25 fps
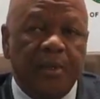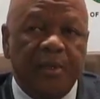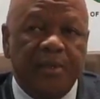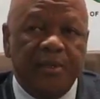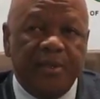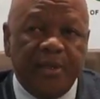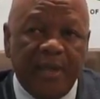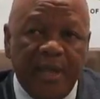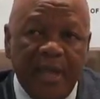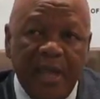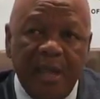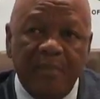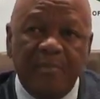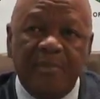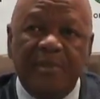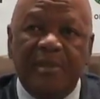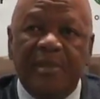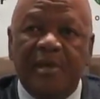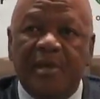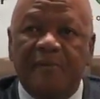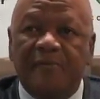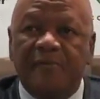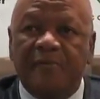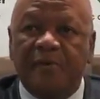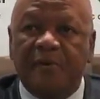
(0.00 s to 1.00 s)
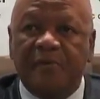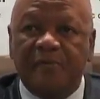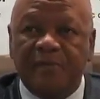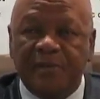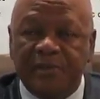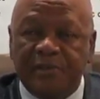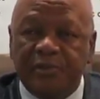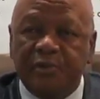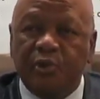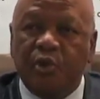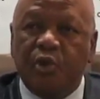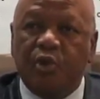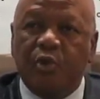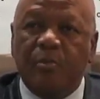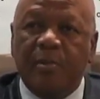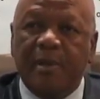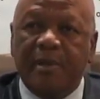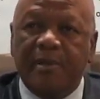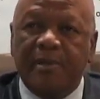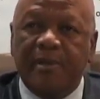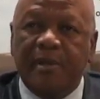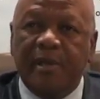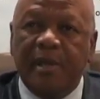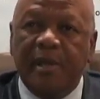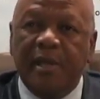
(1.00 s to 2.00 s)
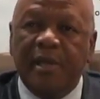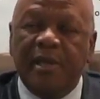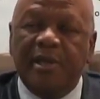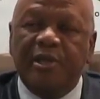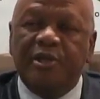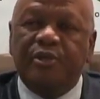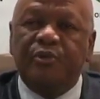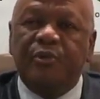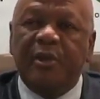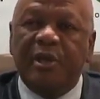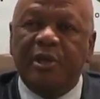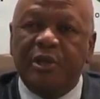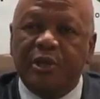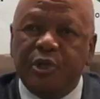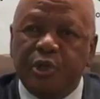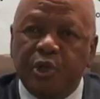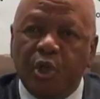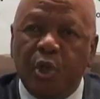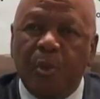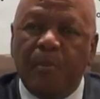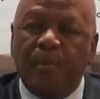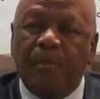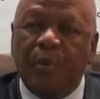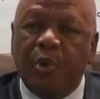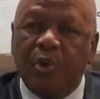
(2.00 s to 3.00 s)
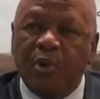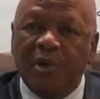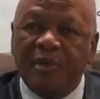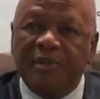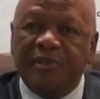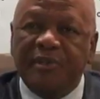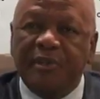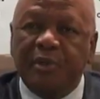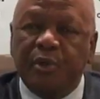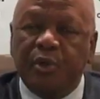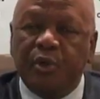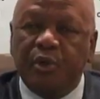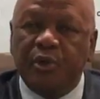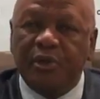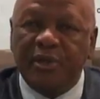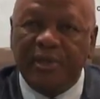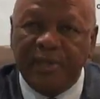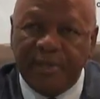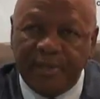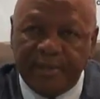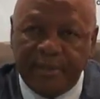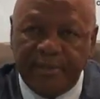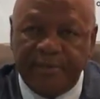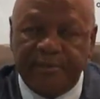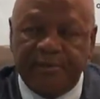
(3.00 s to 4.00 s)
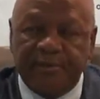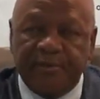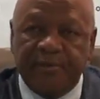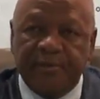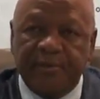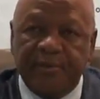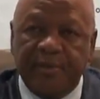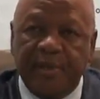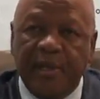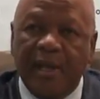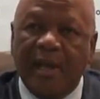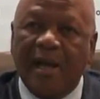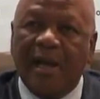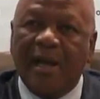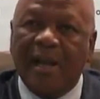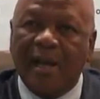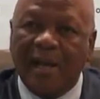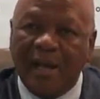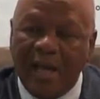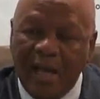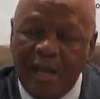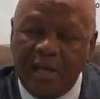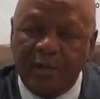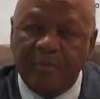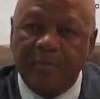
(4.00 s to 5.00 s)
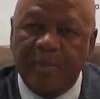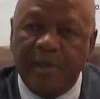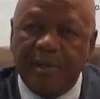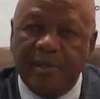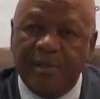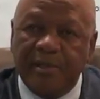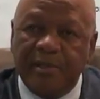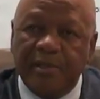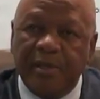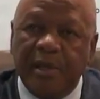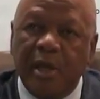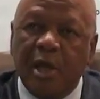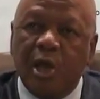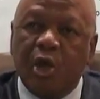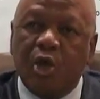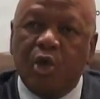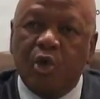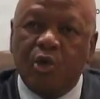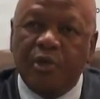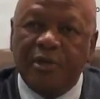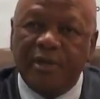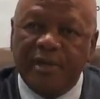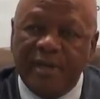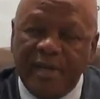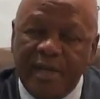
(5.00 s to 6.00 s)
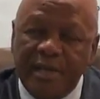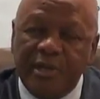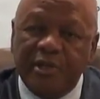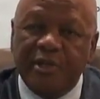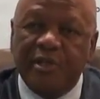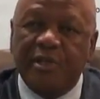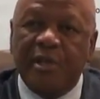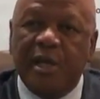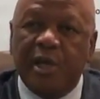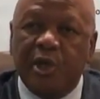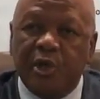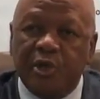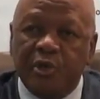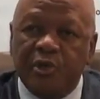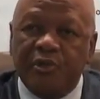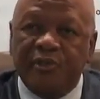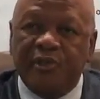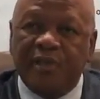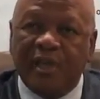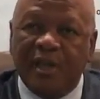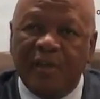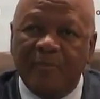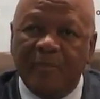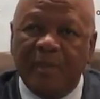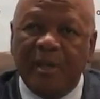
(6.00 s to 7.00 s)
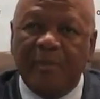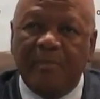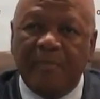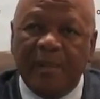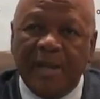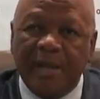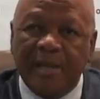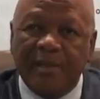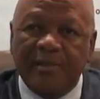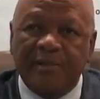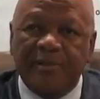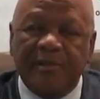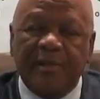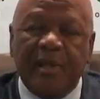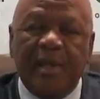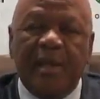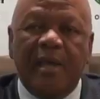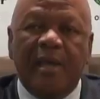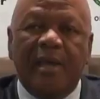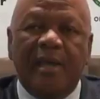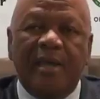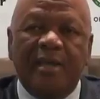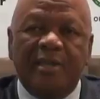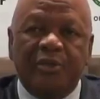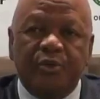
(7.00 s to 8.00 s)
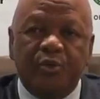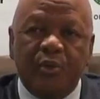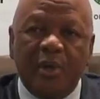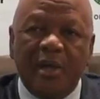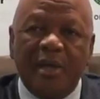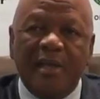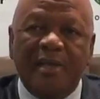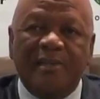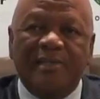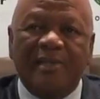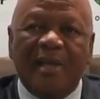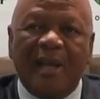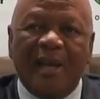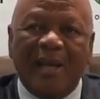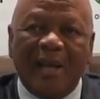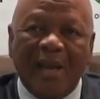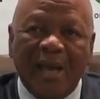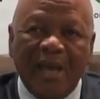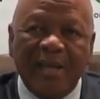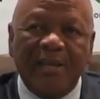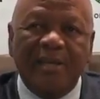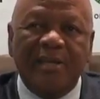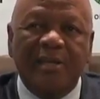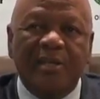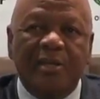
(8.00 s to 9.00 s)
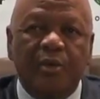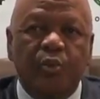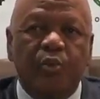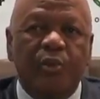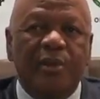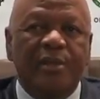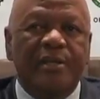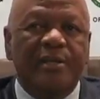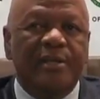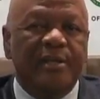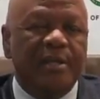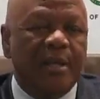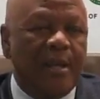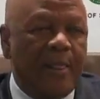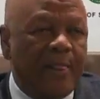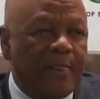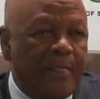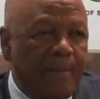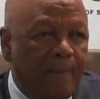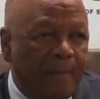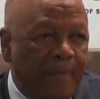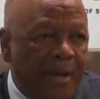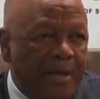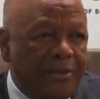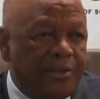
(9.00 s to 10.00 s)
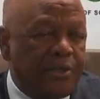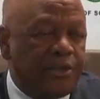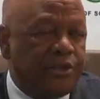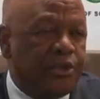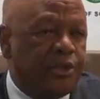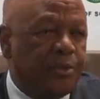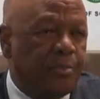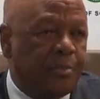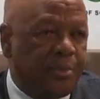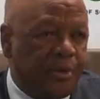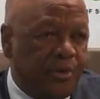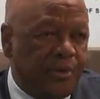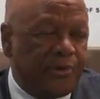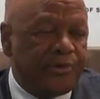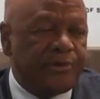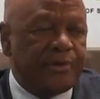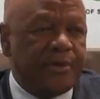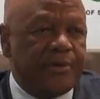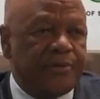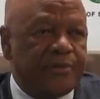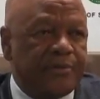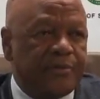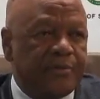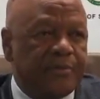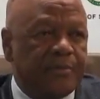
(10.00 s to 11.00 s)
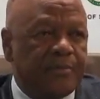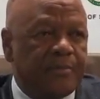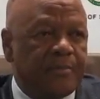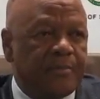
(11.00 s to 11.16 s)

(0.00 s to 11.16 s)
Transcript: The aim, therefore, of this document is to ensure policy coherence, alignment, coordination across government plans, as well as aligning with the budgeting process.